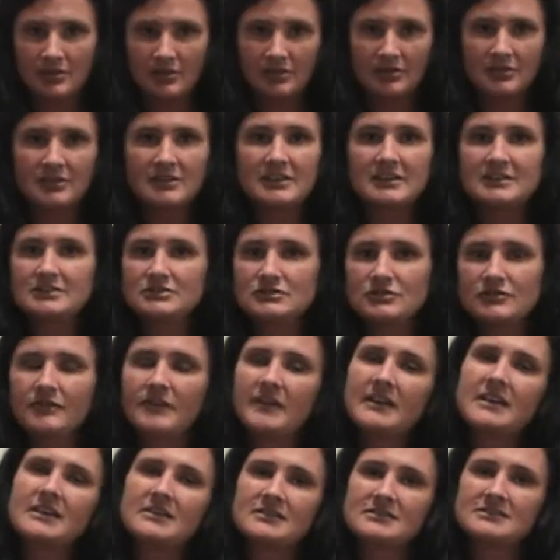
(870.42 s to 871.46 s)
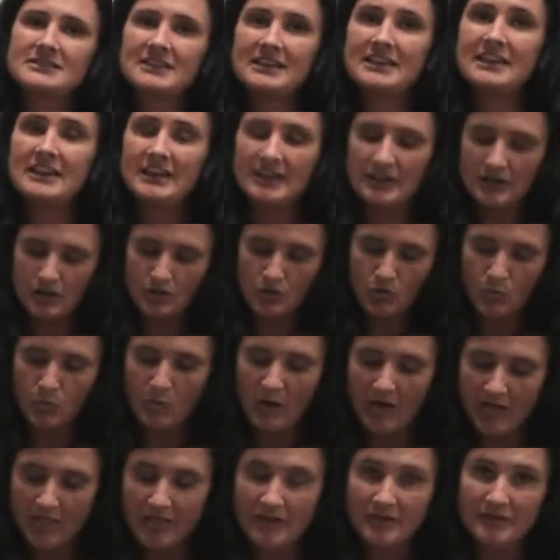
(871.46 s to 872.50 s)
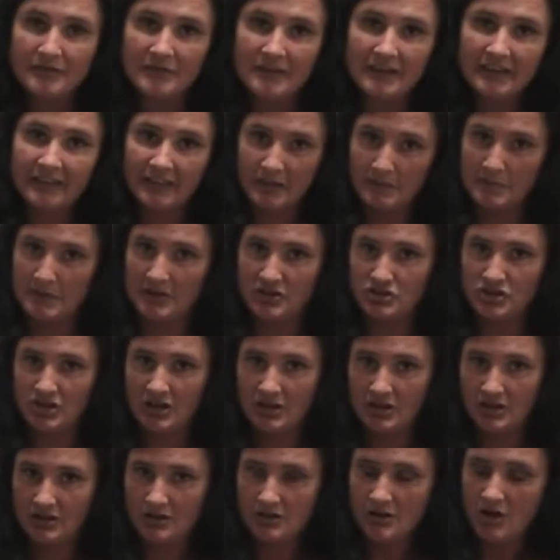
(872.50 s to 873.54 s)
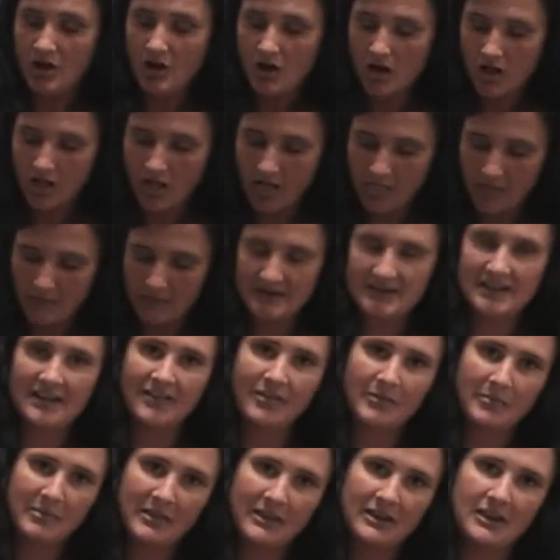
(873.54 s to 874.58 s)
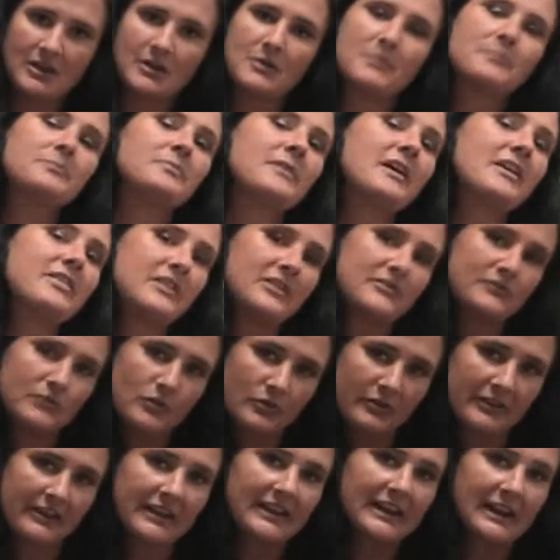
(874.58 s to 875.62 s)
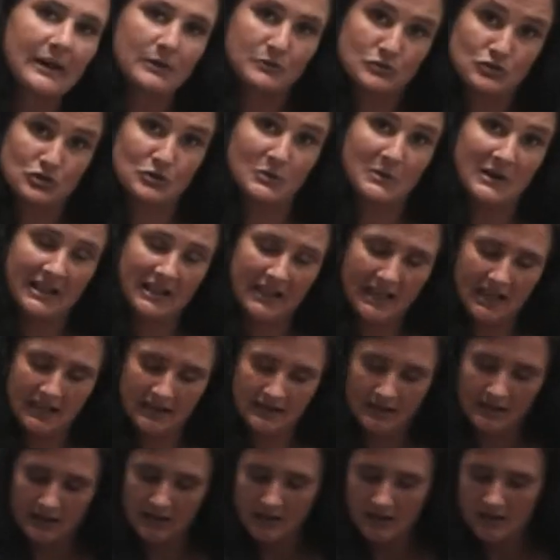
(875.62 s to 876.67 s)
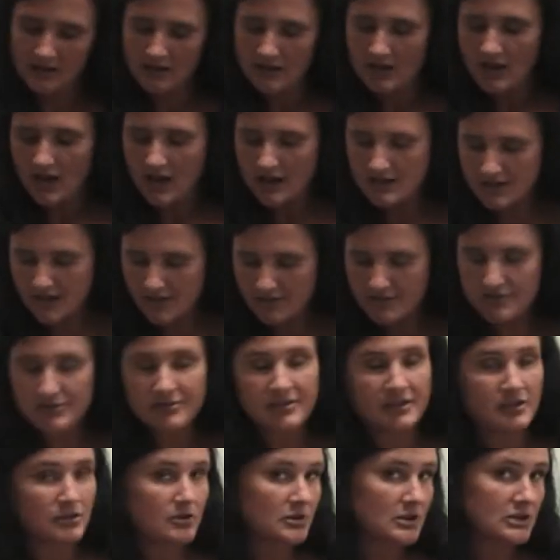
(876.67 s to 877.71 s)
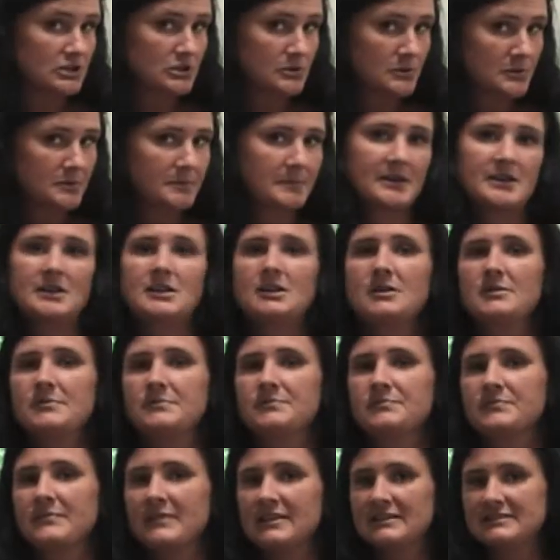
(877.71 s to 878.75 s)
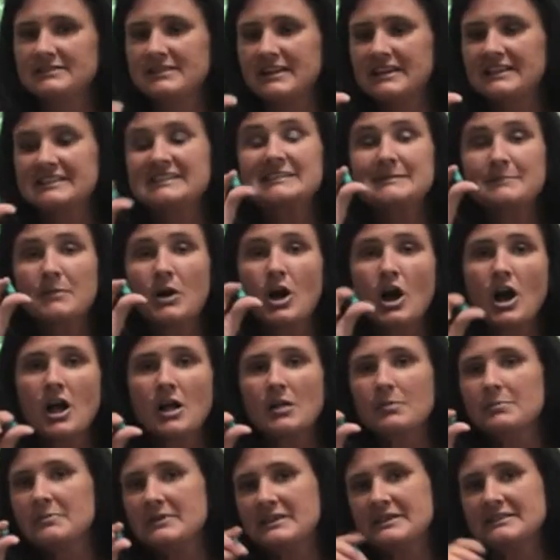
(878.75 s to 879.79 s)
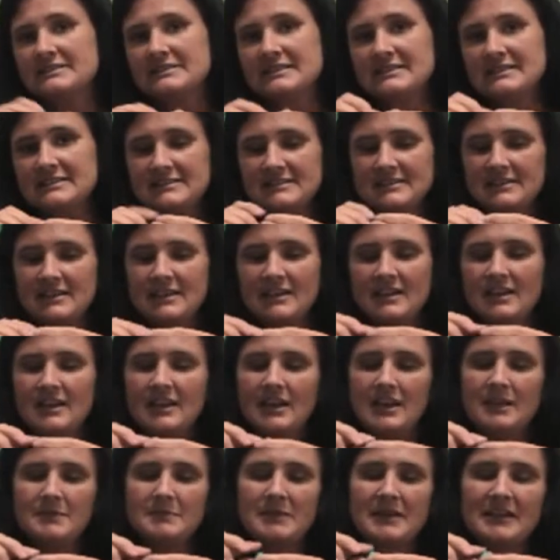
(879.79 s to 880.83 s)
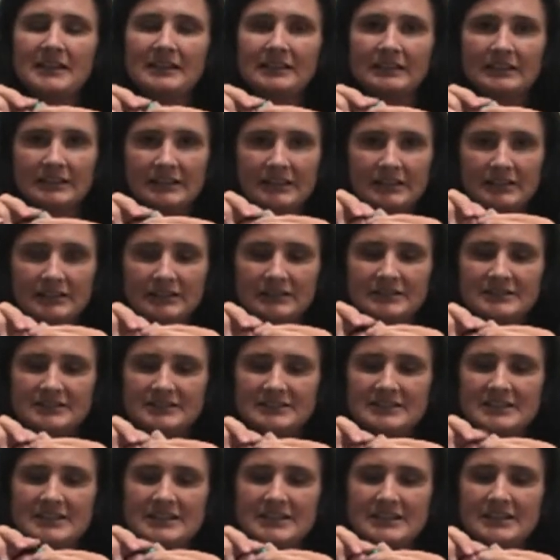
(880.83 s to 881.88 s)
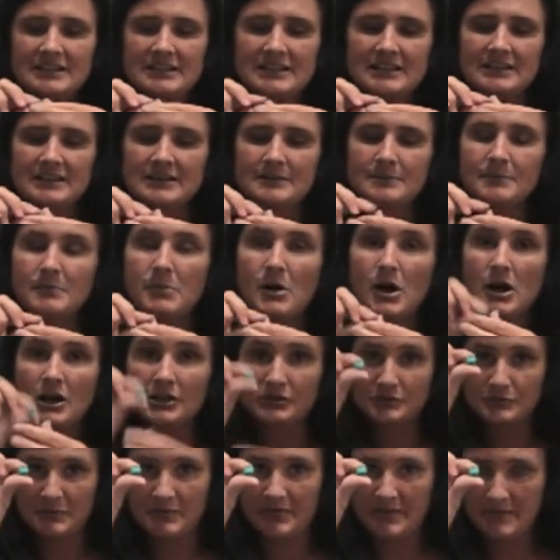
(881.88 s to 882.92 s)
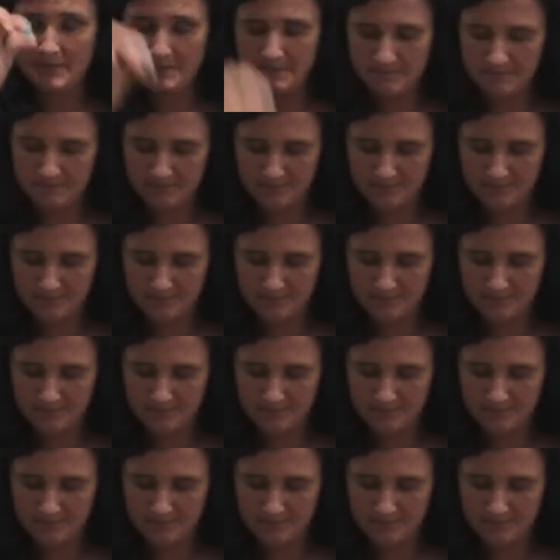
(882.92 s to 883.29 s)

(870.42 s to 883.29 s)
these 2 fingers in while they're really pinching all the way down the Play-Doh, and then rolling it out and doing it again. Another thing you can do with Play-Doh is take small pieces and make little teeny balls with them.